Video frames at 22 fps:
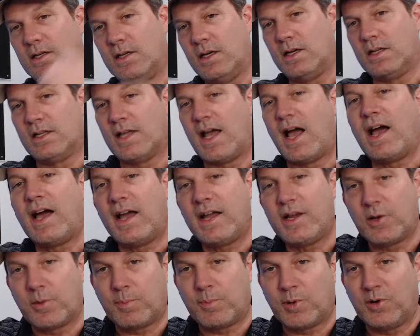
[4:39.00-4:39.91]
a
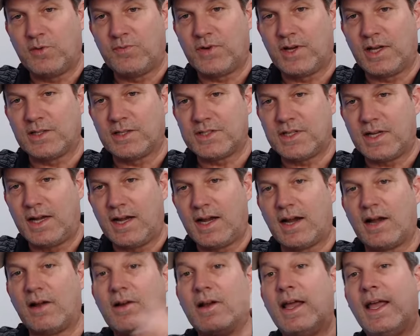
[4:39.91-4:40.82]
higher profile
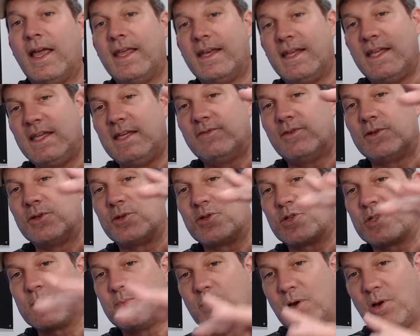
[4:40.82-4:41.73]
tire and even a
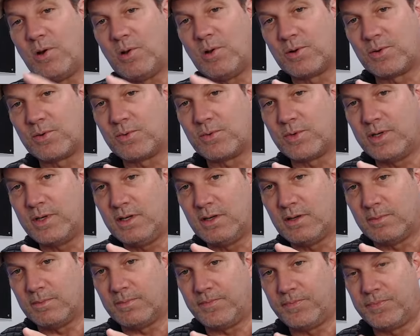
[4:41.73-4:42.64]
smaller
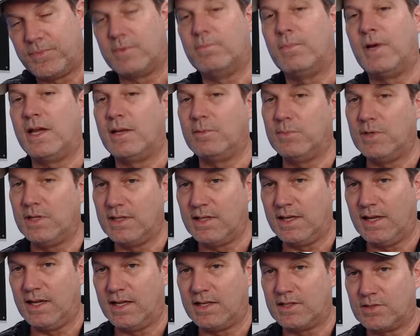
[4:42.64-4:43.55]
rim might be
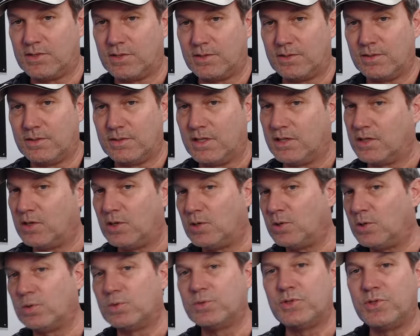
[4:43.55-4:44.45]
the answer. Get a
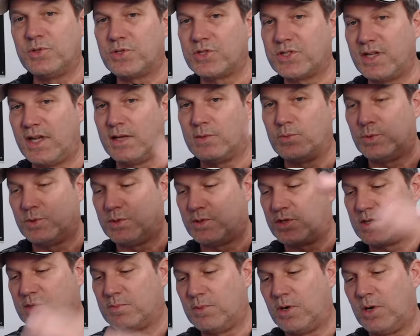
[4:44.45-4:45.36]
whole new set with
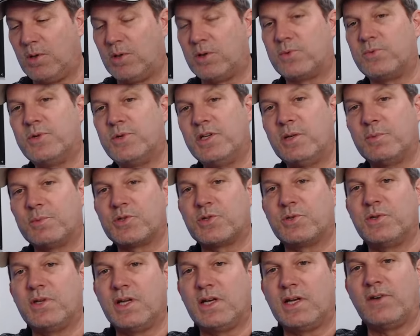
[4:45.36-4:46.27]
a smaller rim,
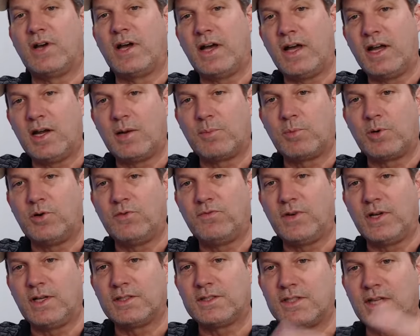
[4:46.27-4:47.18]
so you have a higher
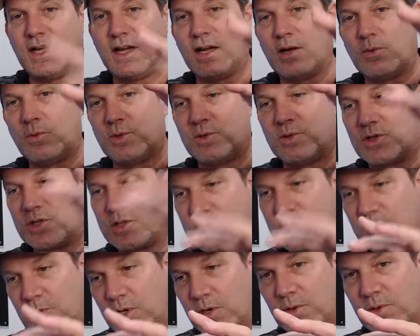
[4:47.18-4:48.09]
profile tire with a
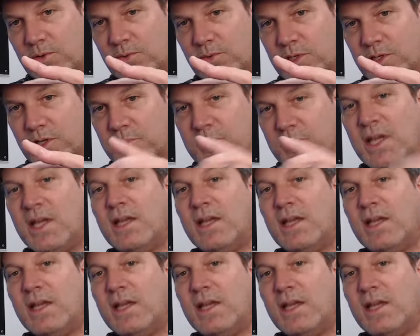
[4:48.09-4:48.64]
smaller rim,